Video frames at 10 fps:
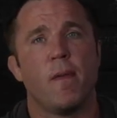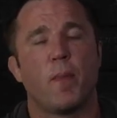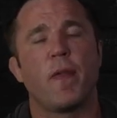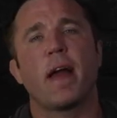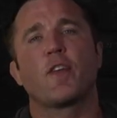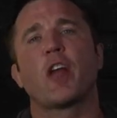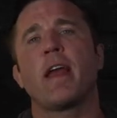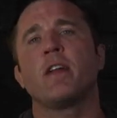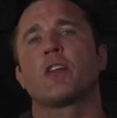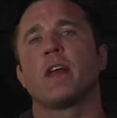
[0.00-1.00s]
But that
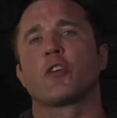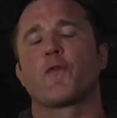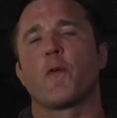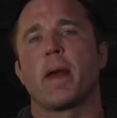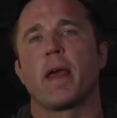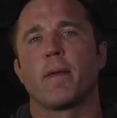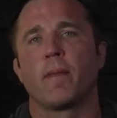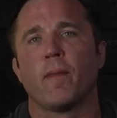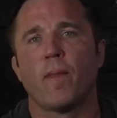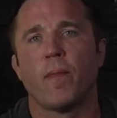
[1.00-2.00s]
changed things for me.
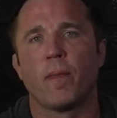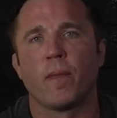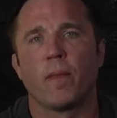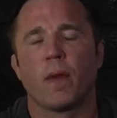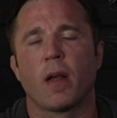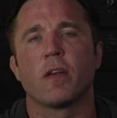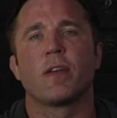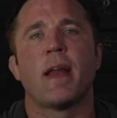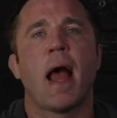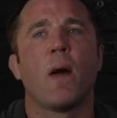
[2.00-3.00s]
Because
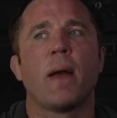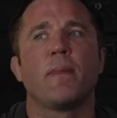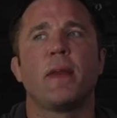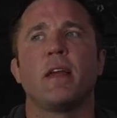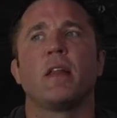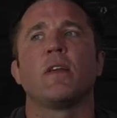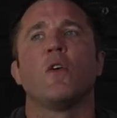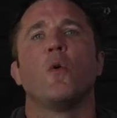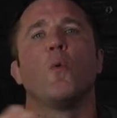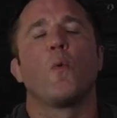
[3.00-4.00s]
now I'm
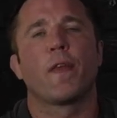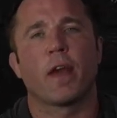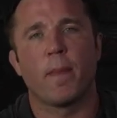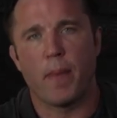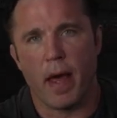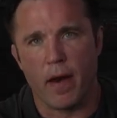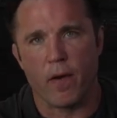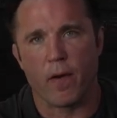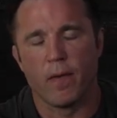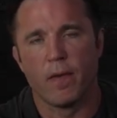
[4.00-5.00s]
dealing with a
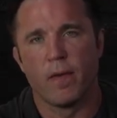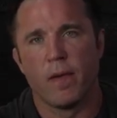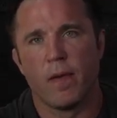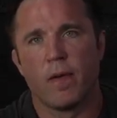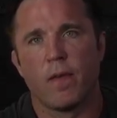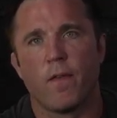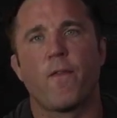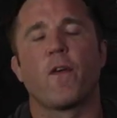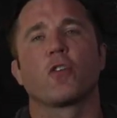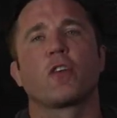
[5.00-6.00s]
competitor.
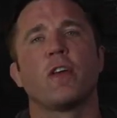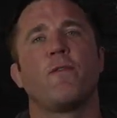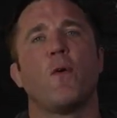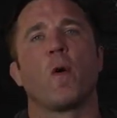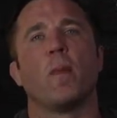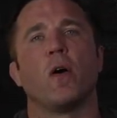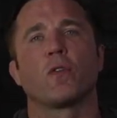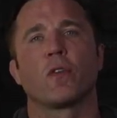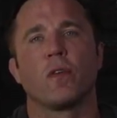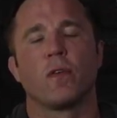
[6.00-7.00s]
First and foremost.